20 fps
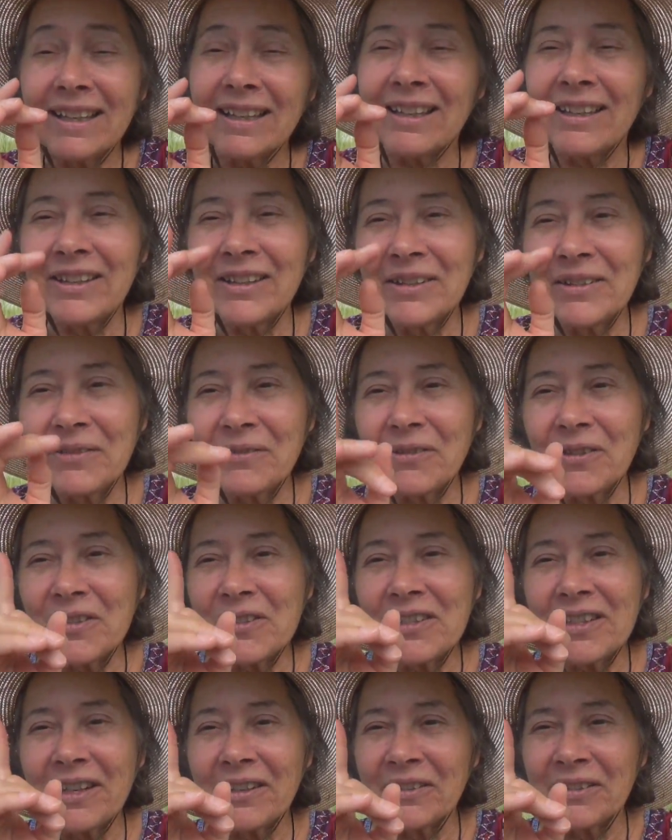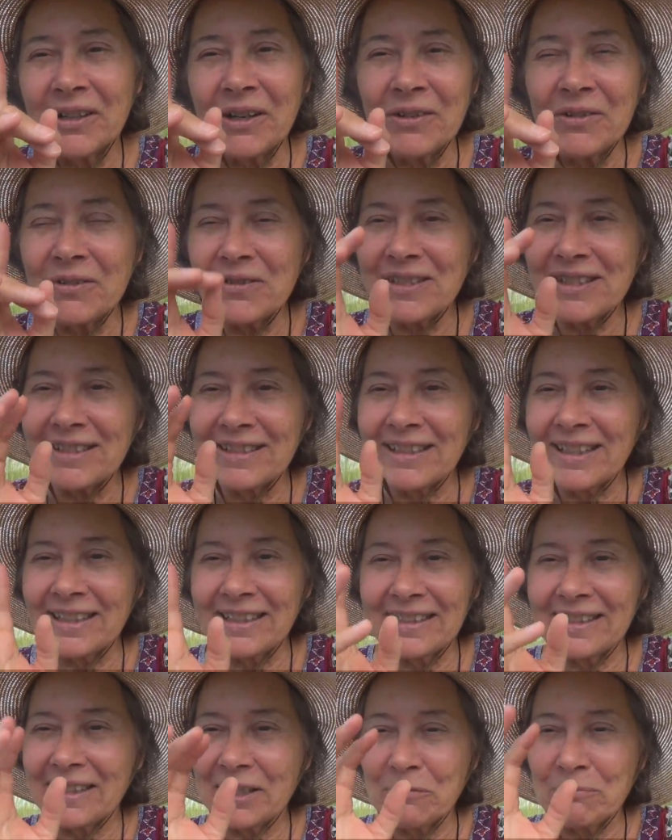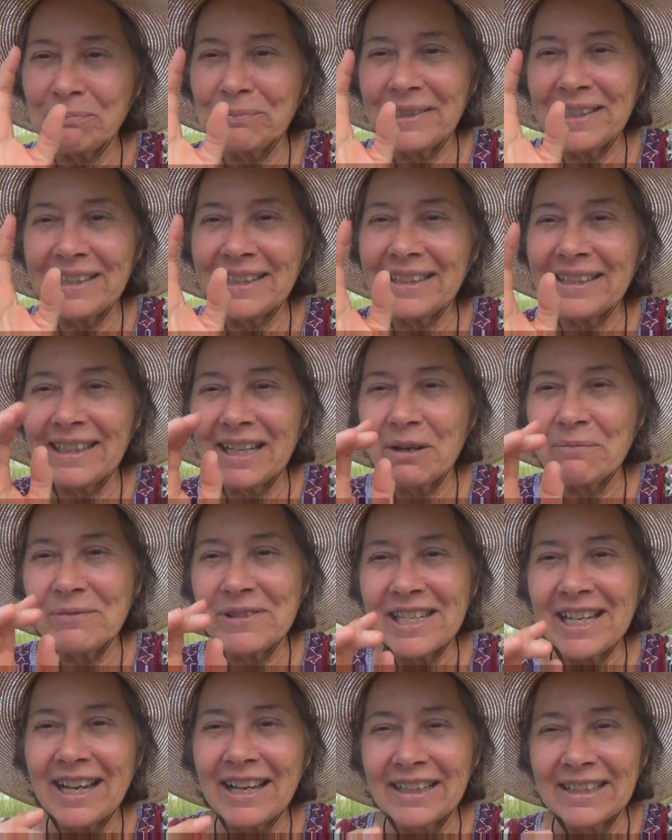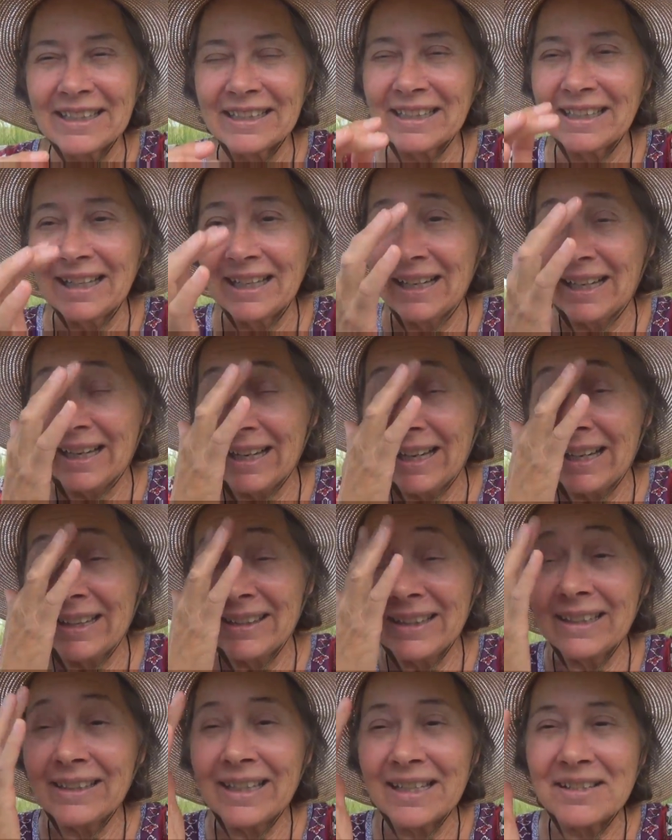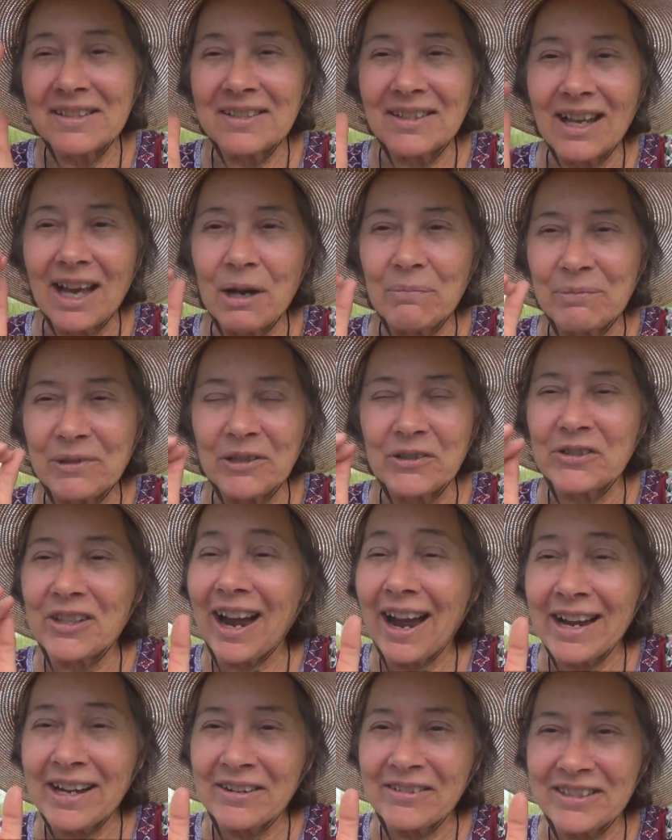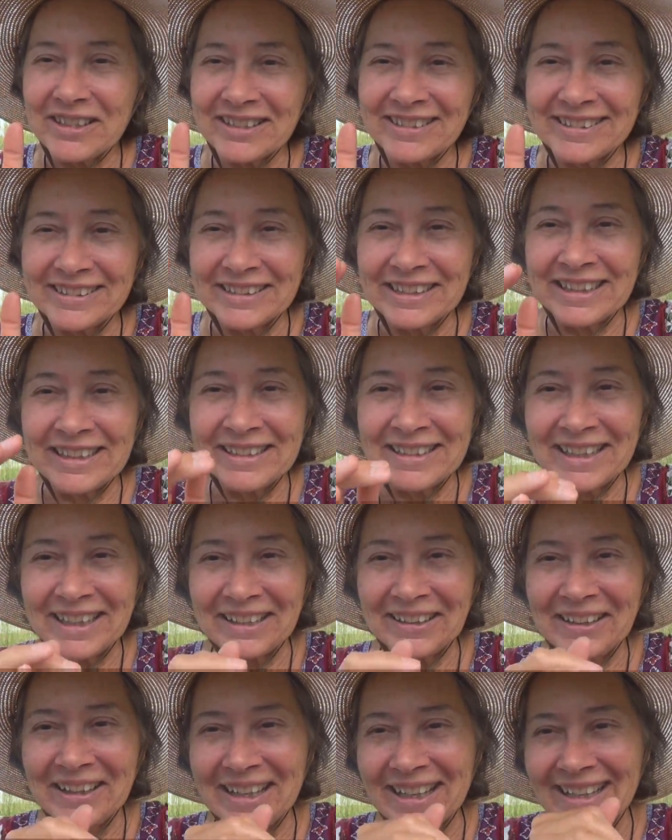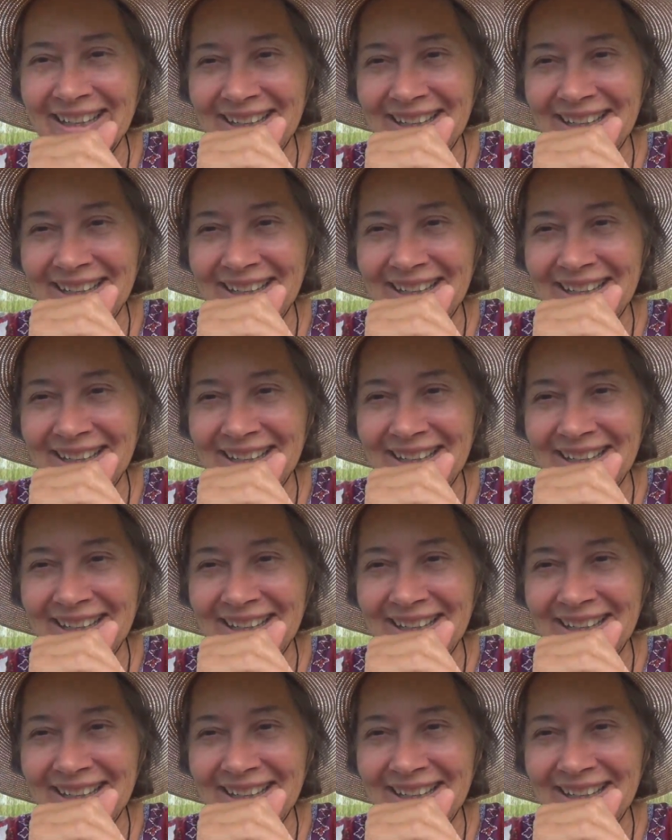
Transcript: You know, first their nose and like their beak comes out, and, and then they stop. They're tired in there.